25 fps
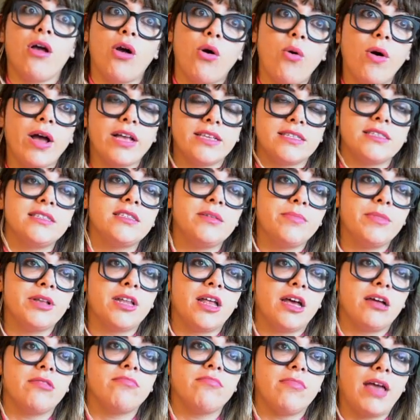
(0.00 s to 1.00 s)
quite
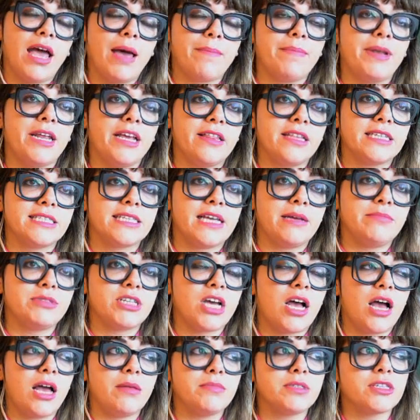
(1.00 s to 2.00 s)
similar happening at the same
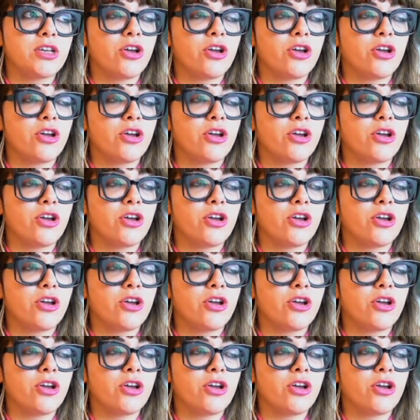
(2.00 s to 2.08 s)
time.